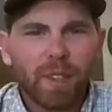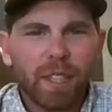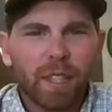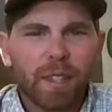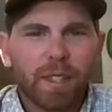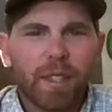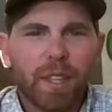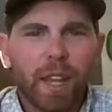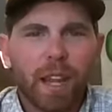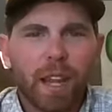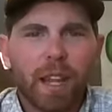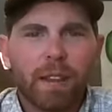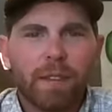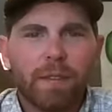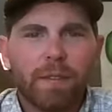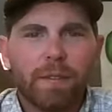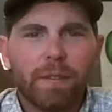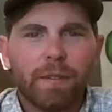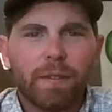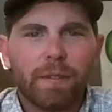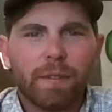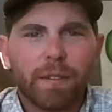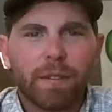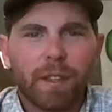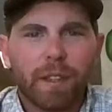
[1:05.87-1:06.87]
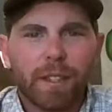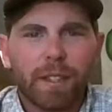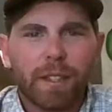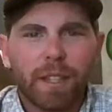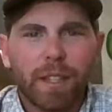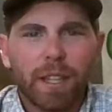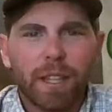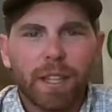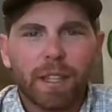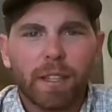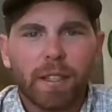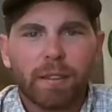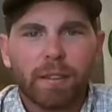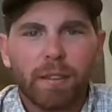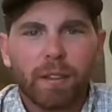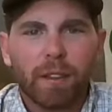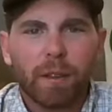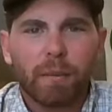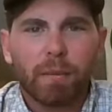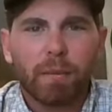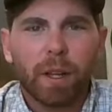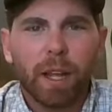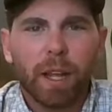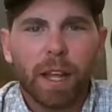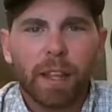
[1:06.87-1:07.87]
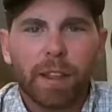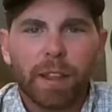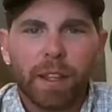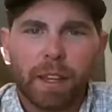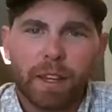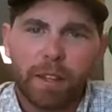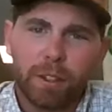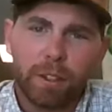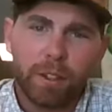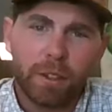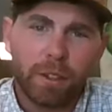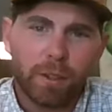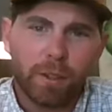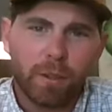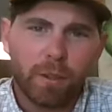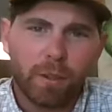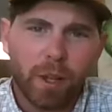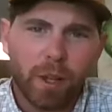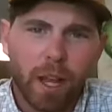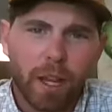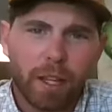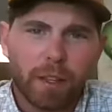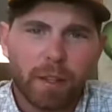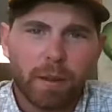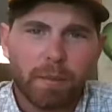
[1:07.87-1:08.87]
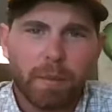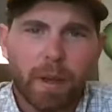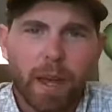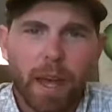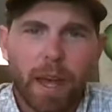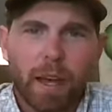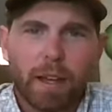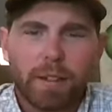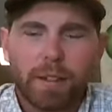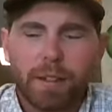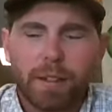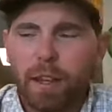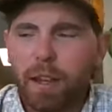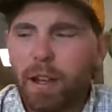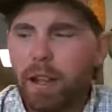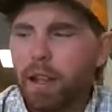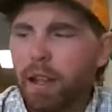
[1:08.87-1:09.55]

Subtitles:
save the seeds from the plant that you like the best.